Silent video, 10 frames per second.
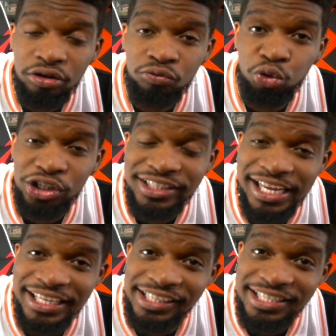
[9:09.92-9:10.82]

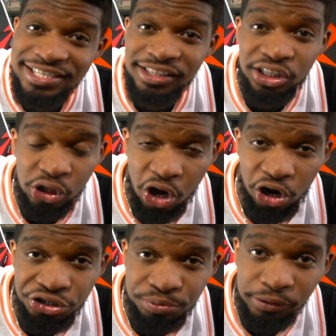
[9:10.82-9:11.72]
ridiculously
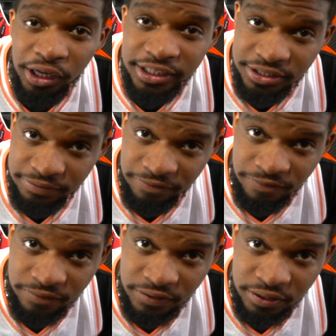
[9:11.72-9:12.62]
large blunts.
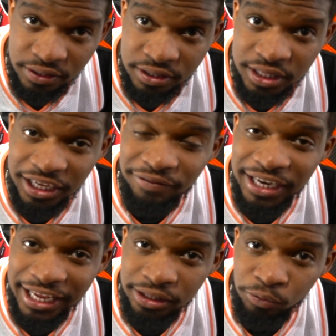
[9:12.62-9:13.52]
Think of an
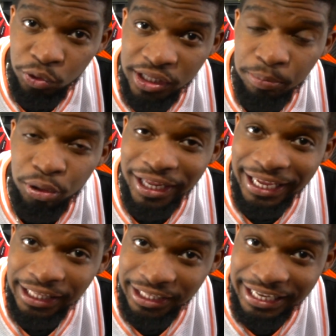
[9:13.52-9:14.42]
eighth of, they put
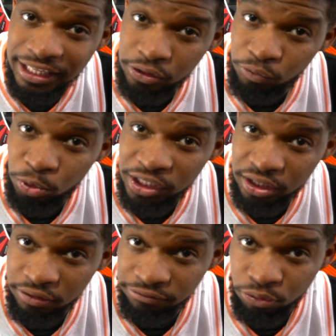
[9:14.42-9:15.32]
an eighth of weed
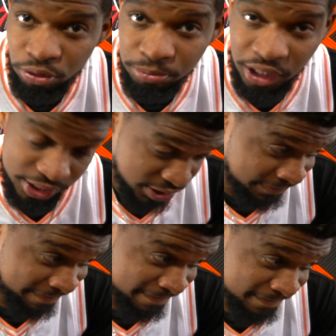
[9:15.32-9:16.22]
into 4 blunts.
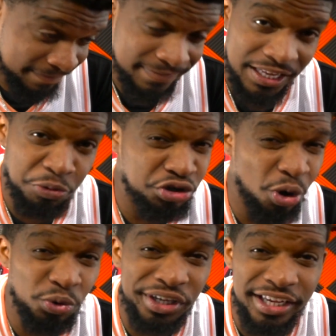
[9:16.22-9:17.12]
It was
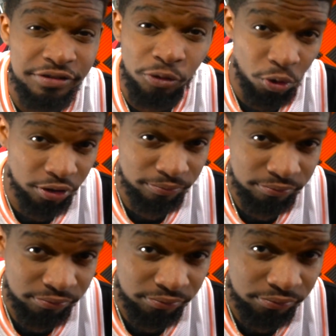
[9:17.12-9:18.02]
only us 4.
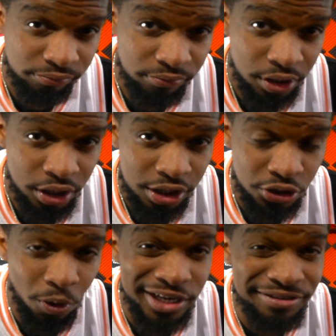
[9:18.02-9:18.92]

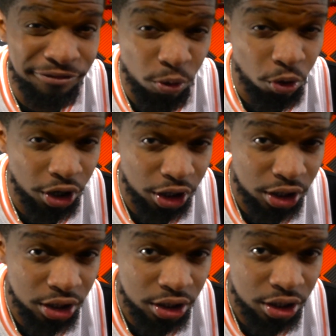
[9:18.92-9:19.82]
So us 4
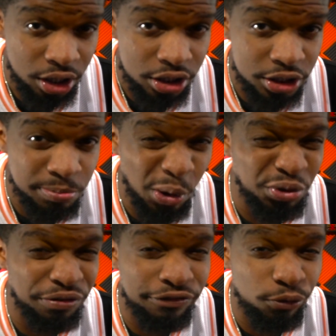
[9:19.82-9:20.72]

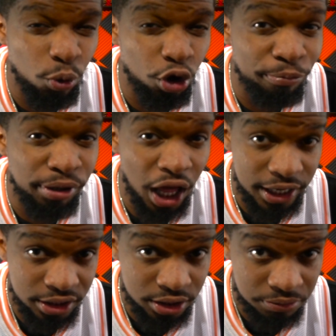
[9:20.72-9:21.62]
smoked 4
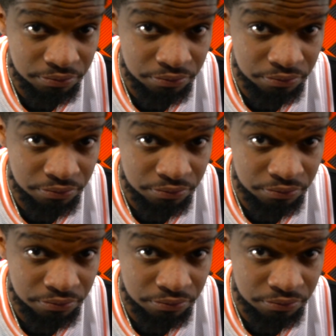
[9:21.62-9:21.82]
blunts.